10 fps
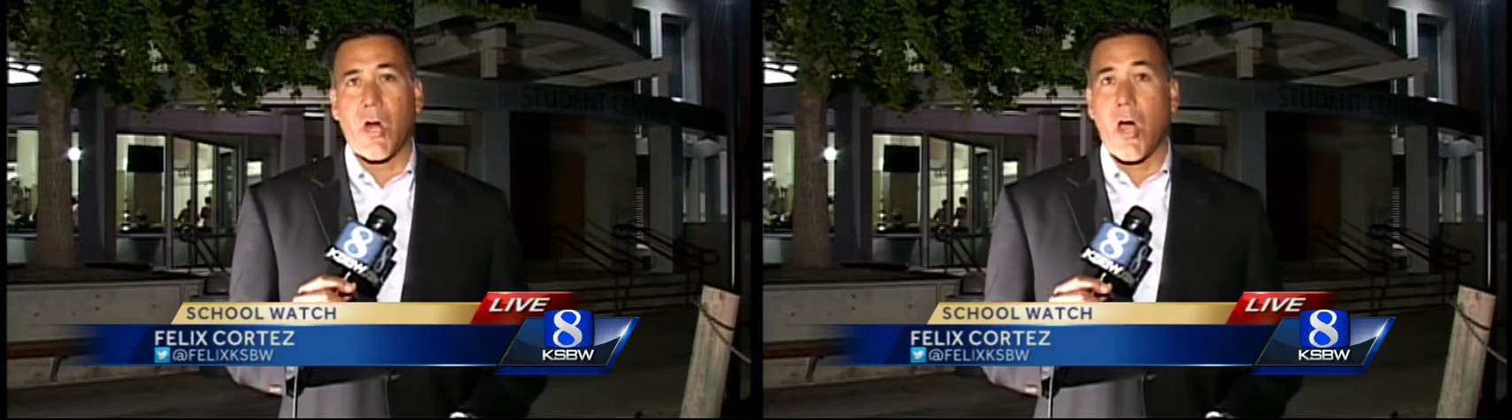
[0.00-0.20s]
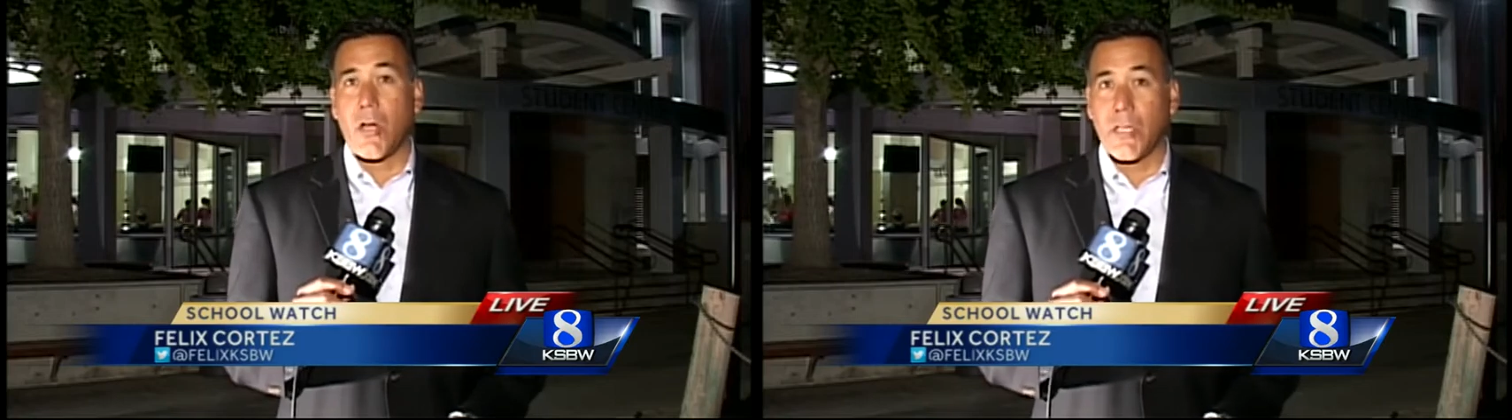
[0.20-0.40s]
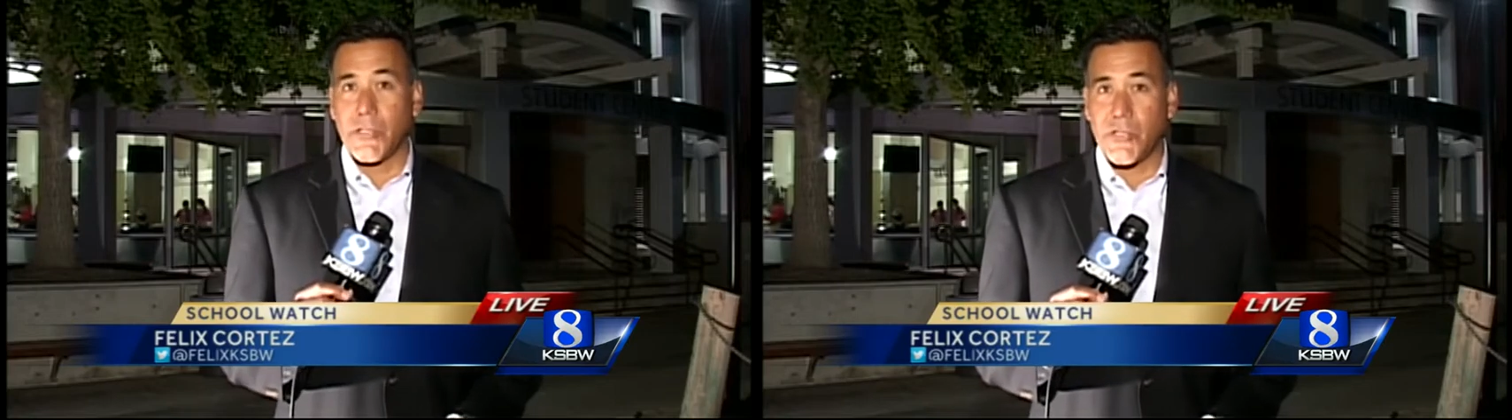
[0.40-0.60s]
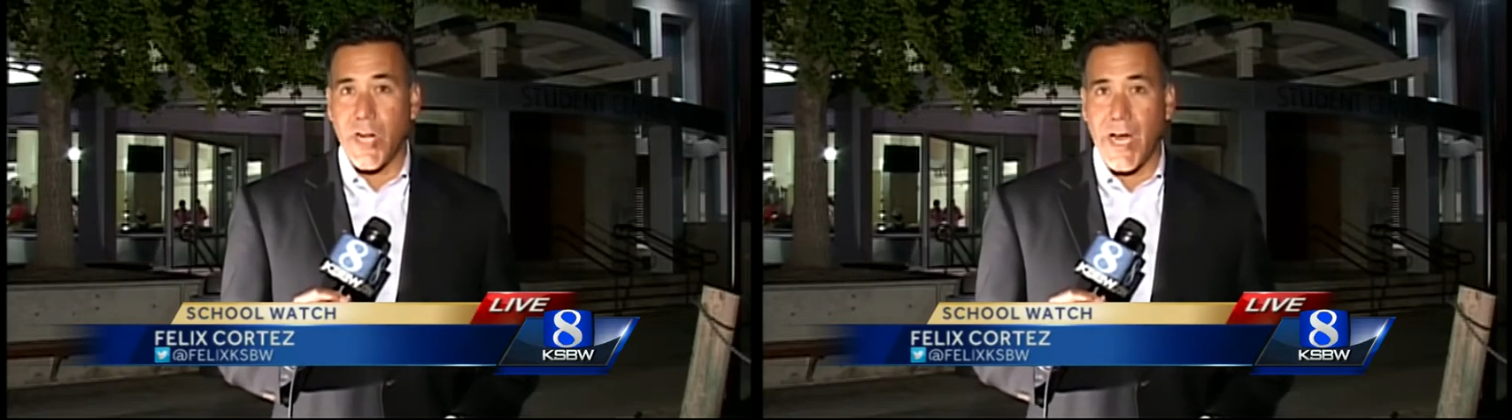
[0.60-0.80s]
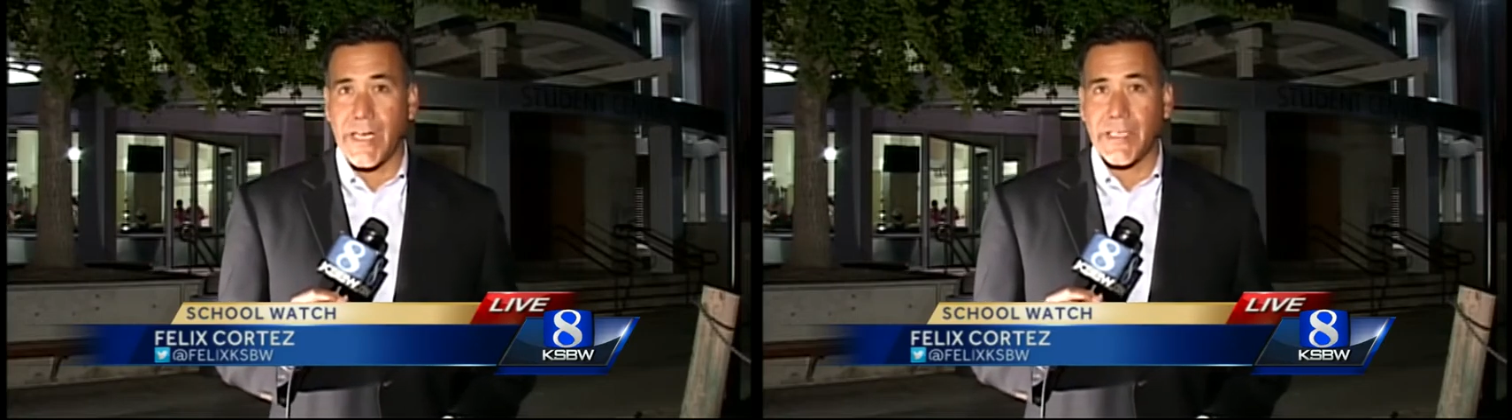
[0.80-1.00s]
College
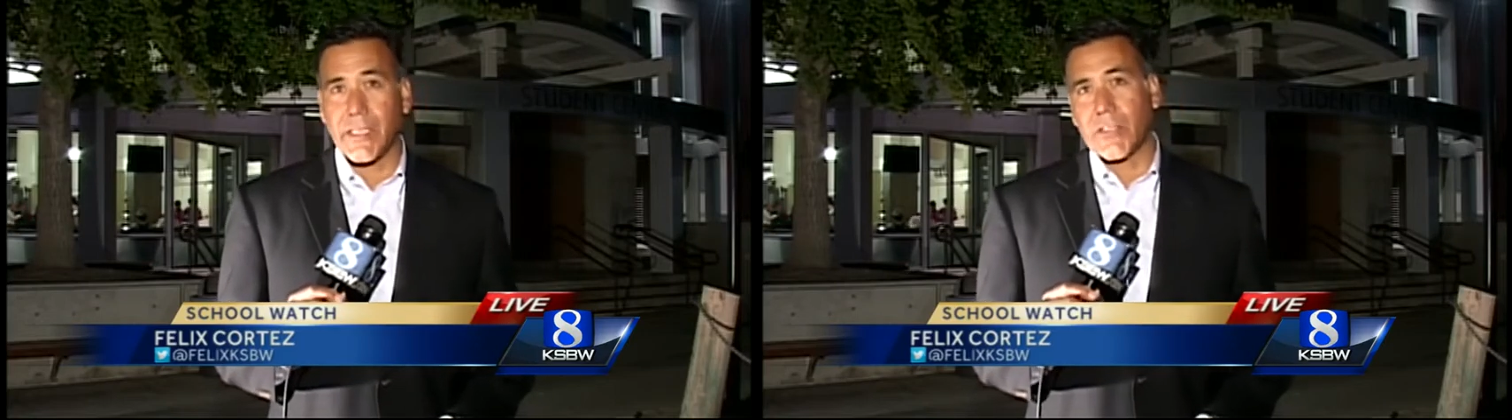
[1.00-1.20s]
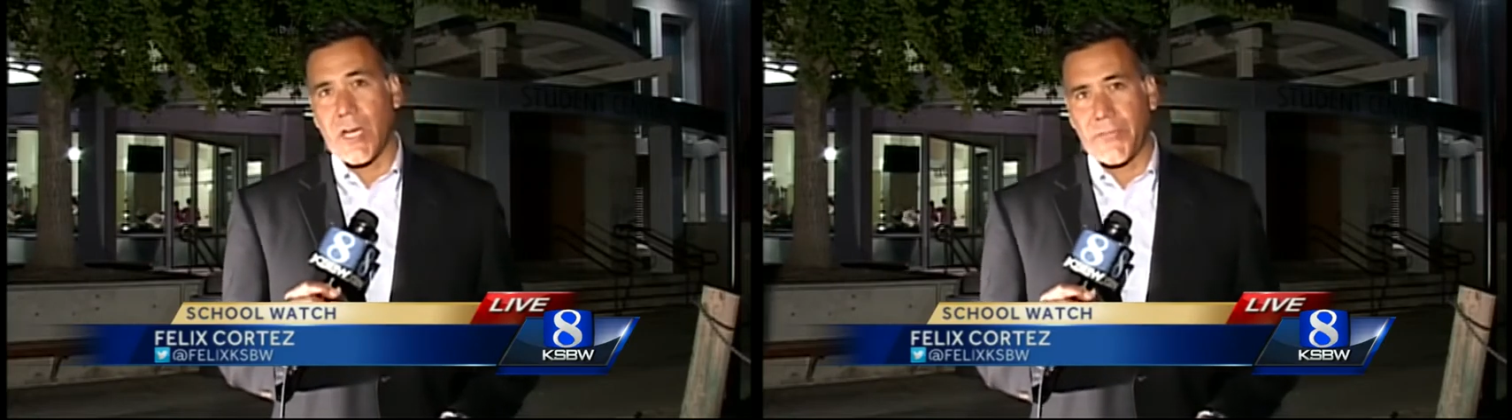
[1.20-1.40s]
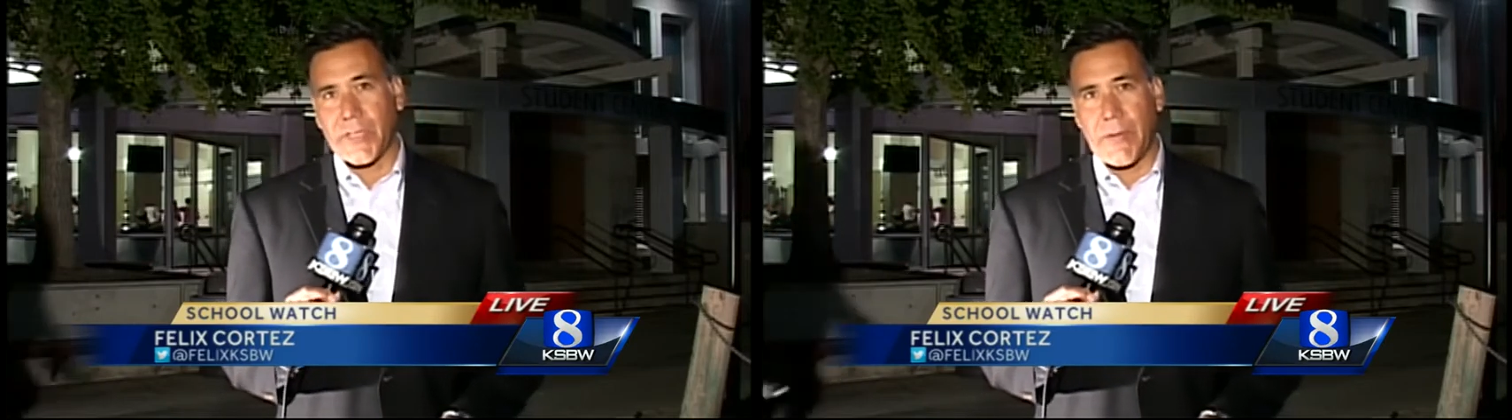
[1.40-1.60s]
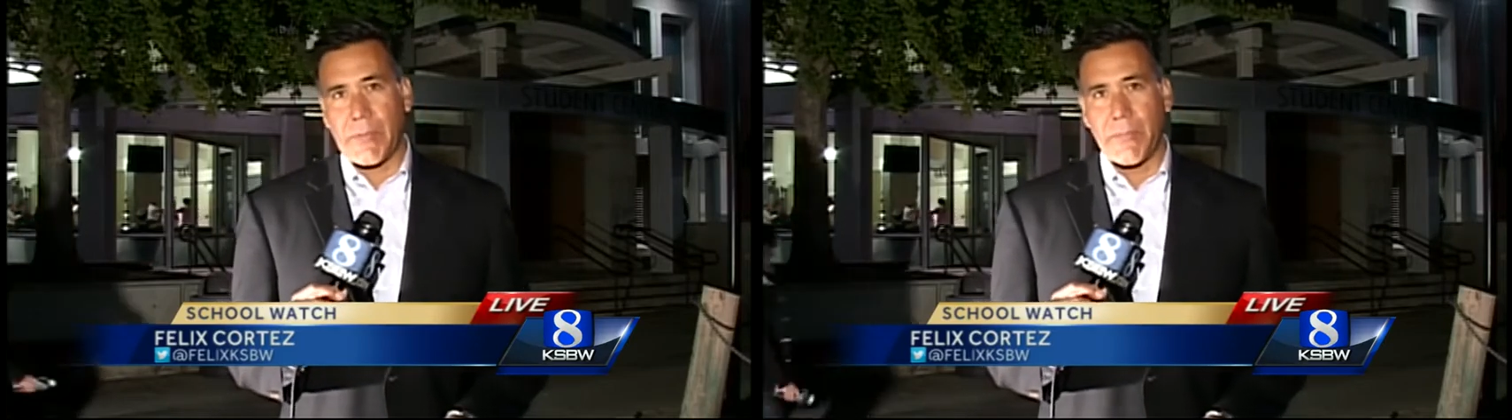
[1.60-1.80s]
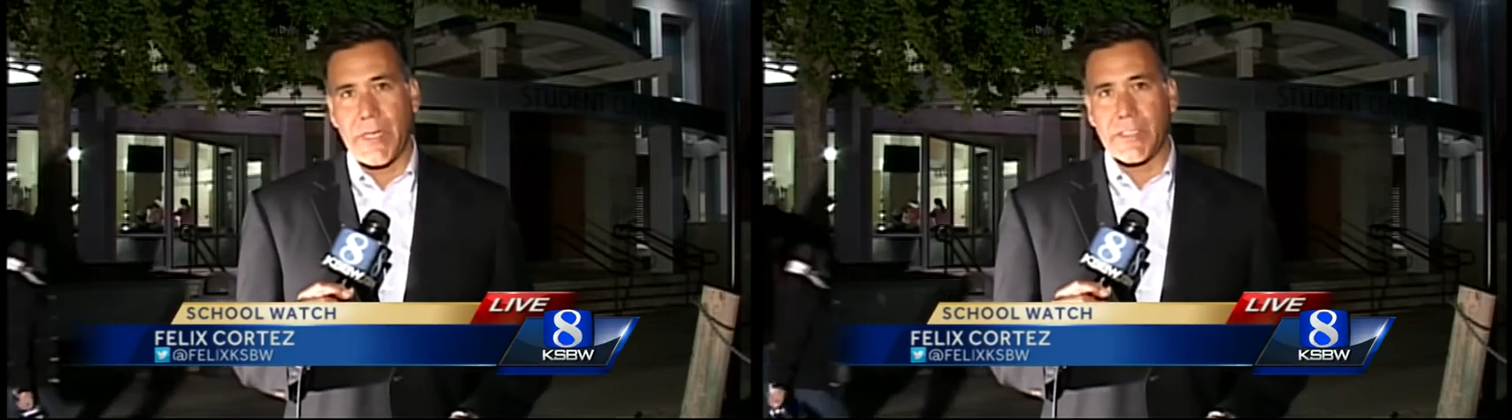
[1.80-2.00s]
Night, kicked off a
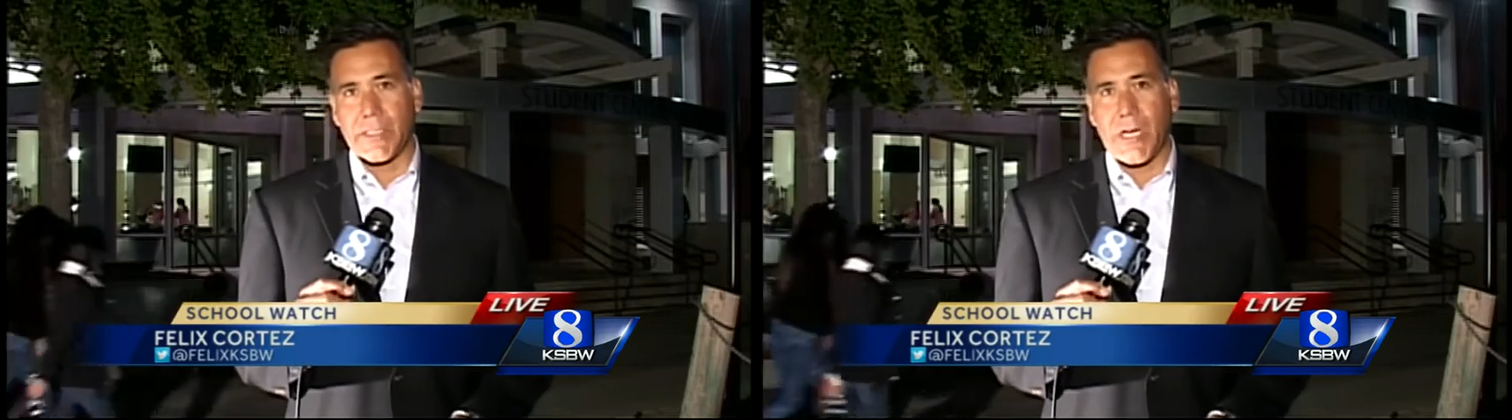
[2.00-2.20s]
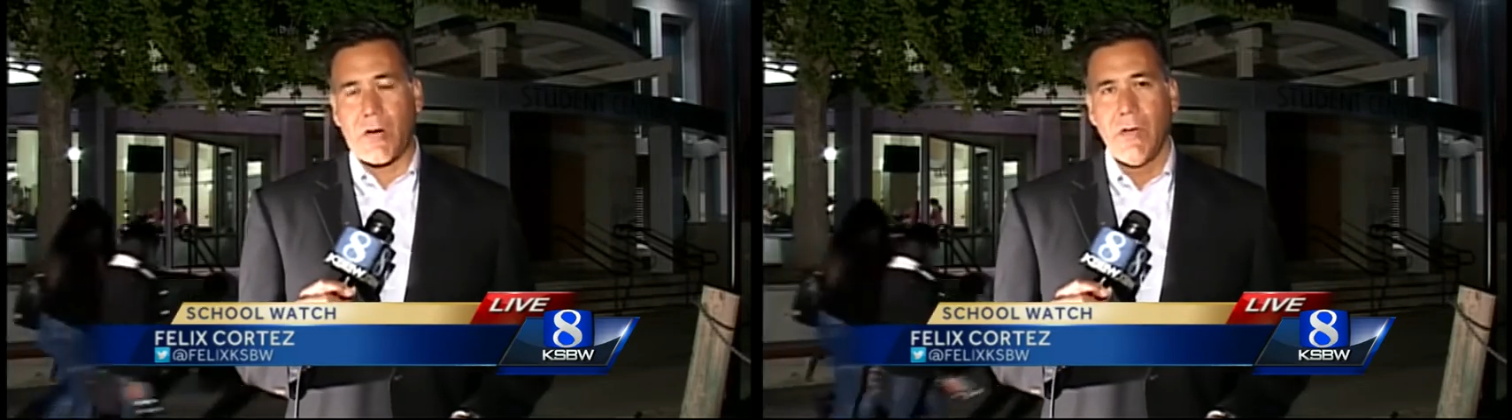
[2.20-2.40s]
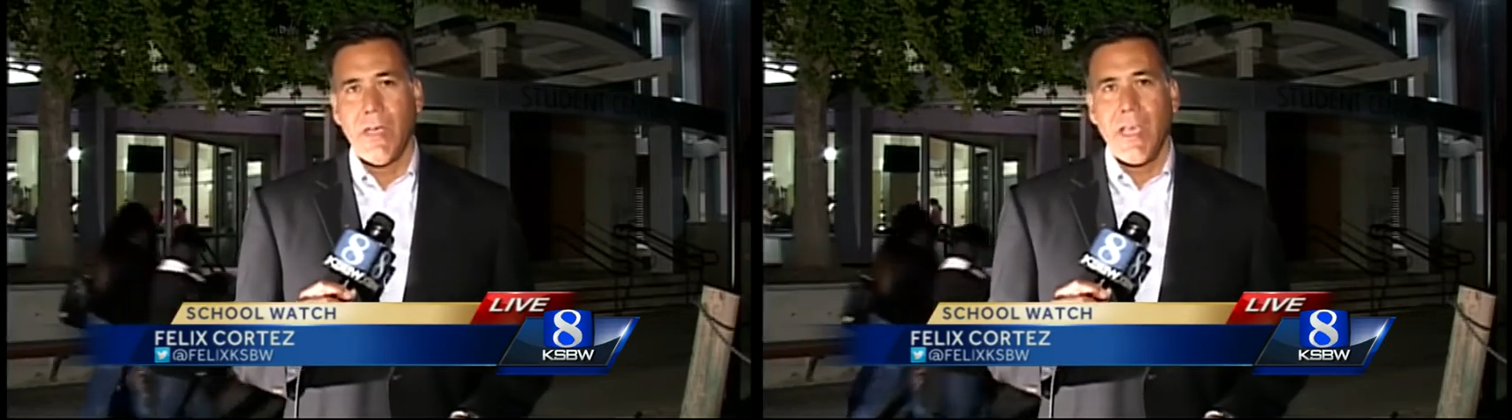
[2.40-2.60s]
couple of minutes ago,